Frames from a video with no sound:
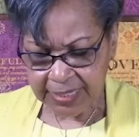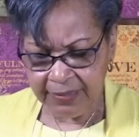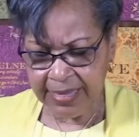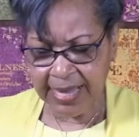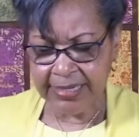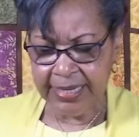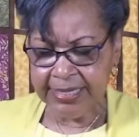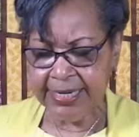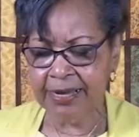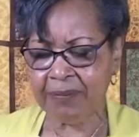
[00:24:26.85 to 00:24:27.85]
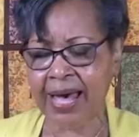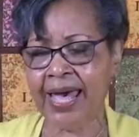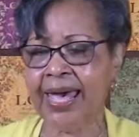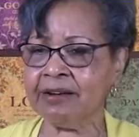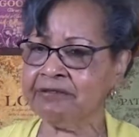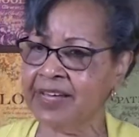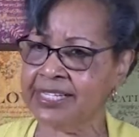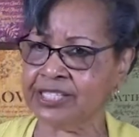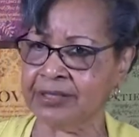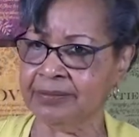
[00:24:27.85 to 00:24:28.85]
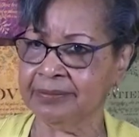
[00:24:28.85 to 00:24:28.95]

that Nehemiah had a vision.